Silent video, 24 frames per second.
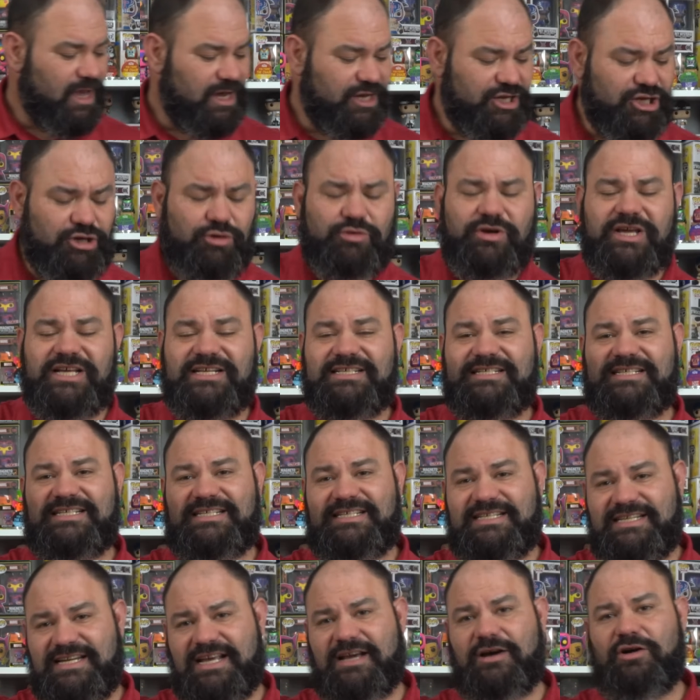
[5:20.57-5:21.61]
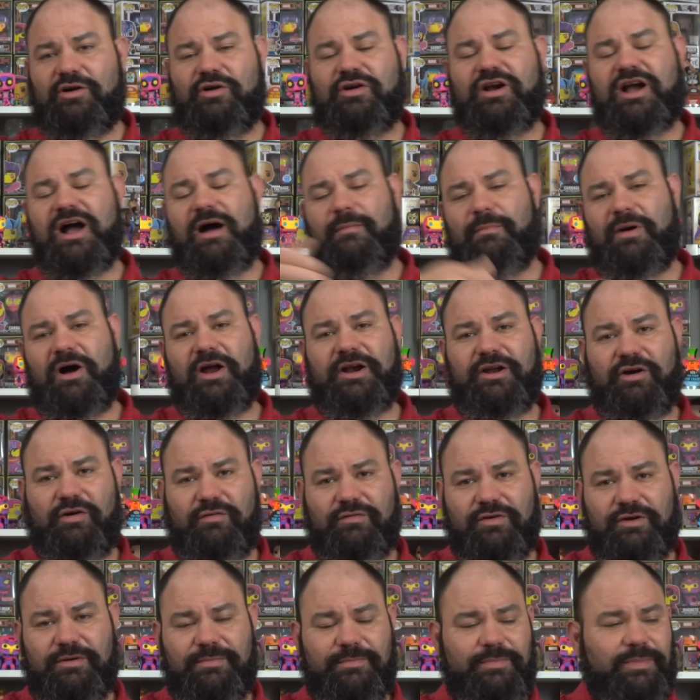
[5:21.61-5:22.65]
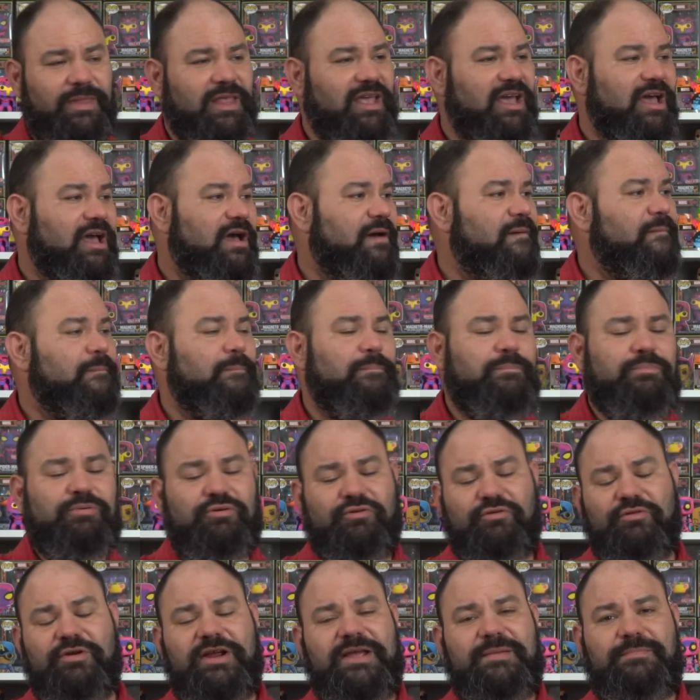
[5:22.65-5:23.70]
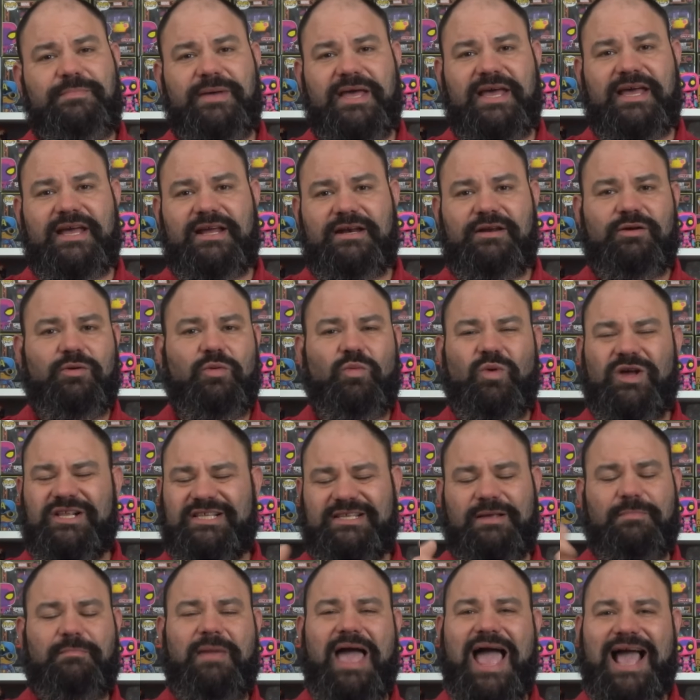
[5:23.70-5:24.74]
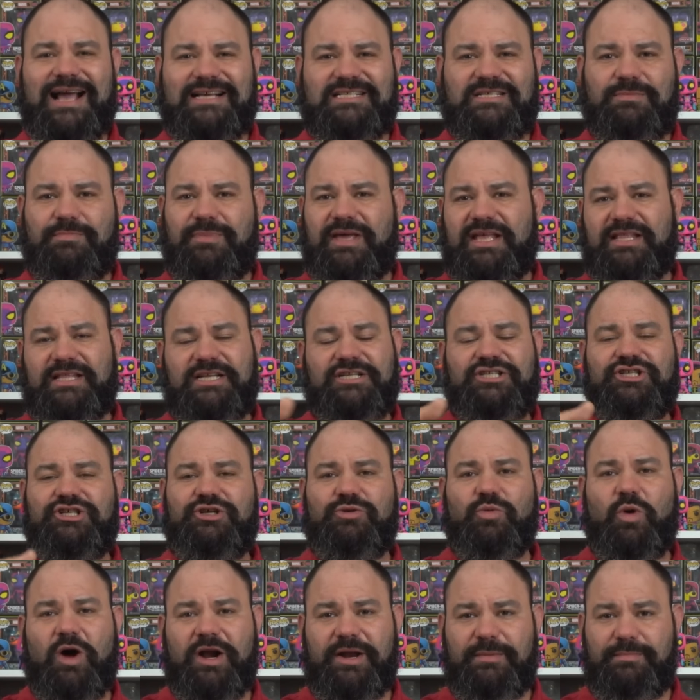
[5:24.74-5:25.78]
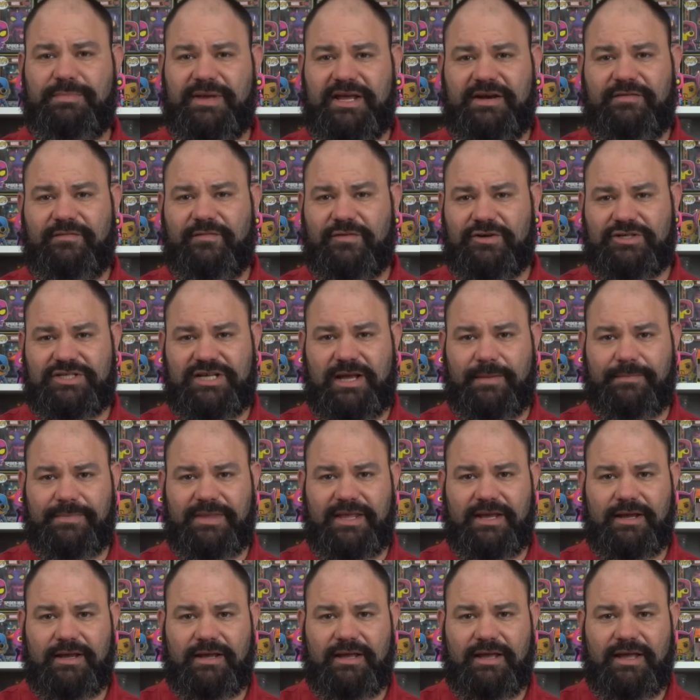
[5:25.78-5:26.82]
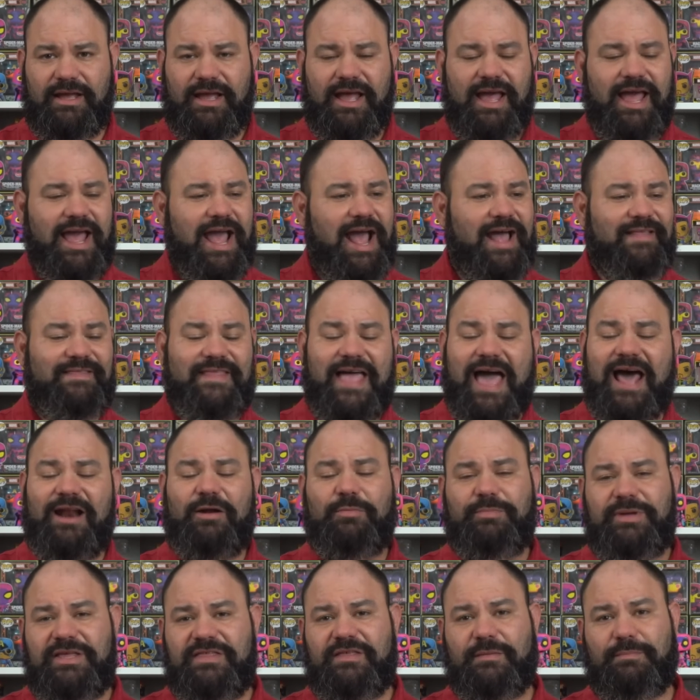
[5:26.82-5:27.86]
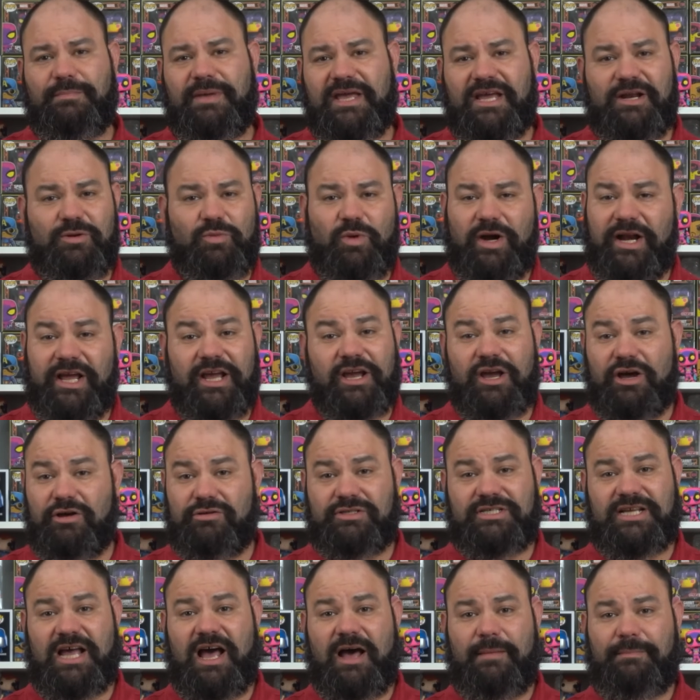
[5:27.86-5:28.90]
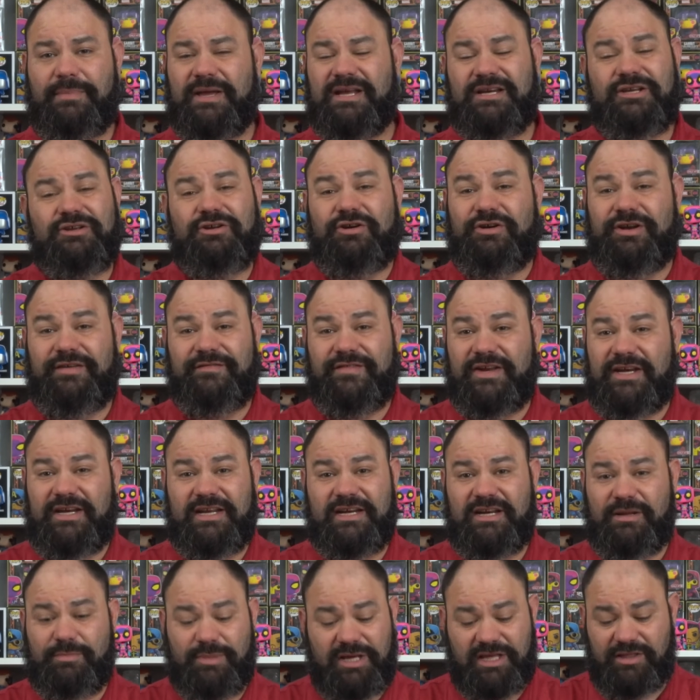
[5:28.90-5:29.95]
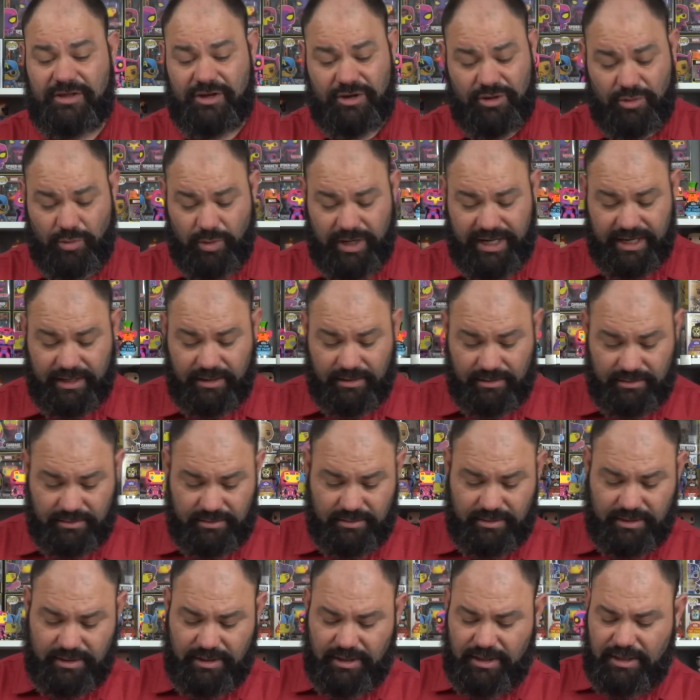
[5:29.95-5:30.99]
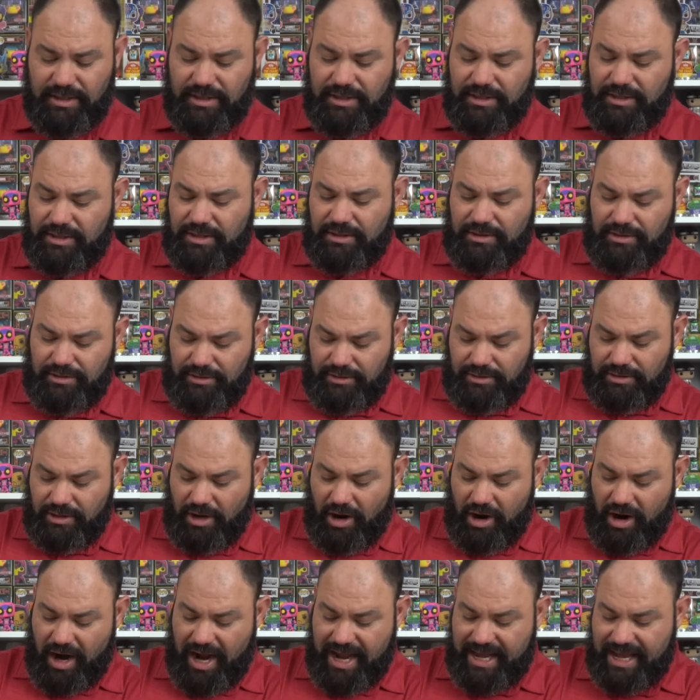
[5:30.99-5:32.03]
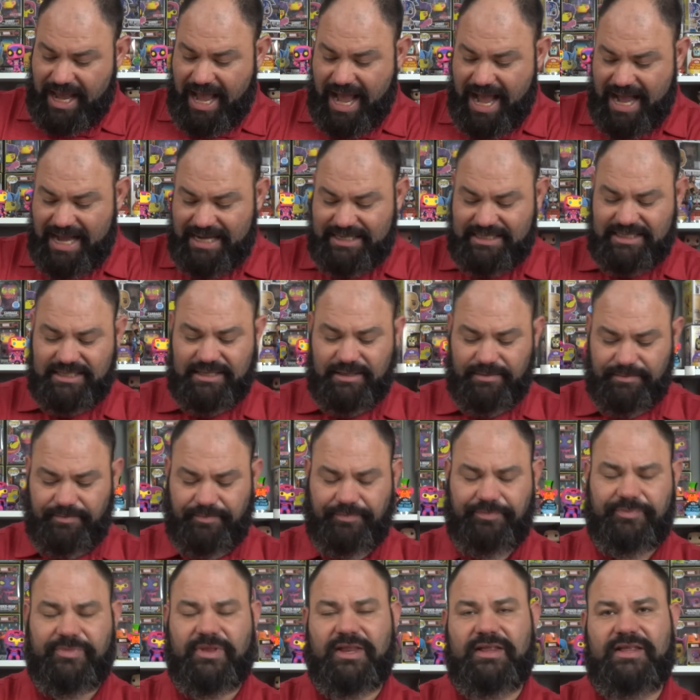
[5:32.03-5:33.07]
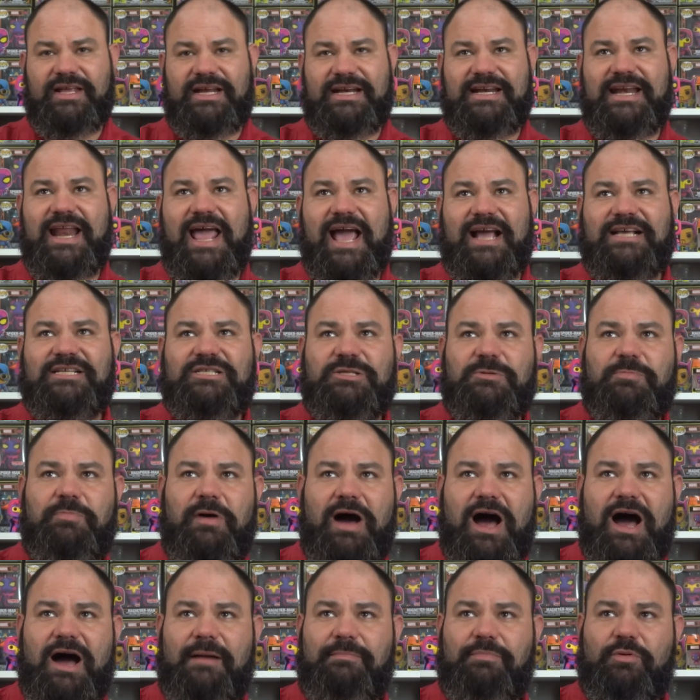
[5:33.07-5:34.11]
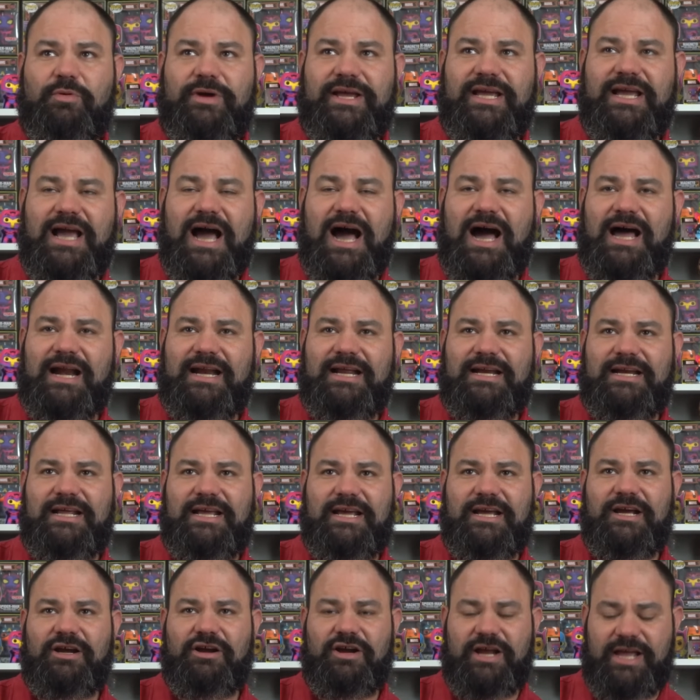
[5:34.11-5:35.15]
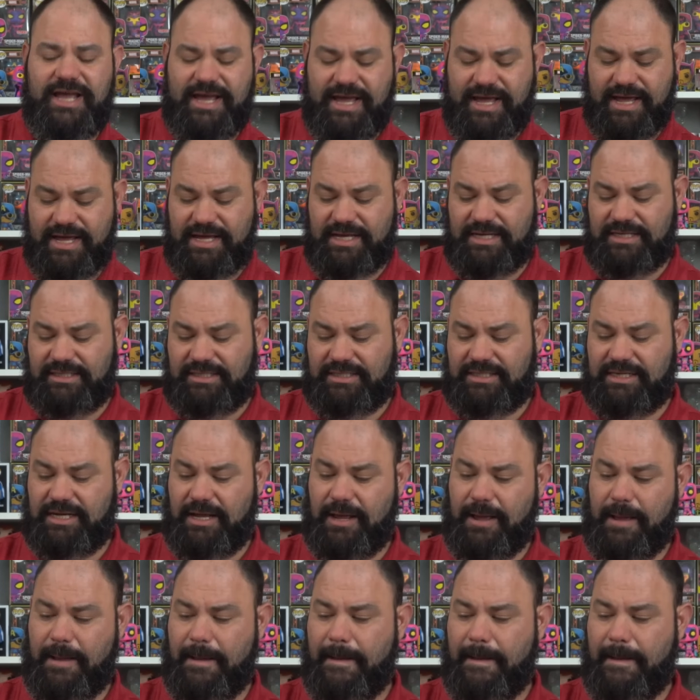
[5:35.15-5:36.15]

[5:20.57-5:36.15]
you can still come on over, pre-bid what the max bid that you'd want to bid for something. And that'll be the bid when it goes up, and you don't even need to be there to win. All right, guys. The next pop we got in here is,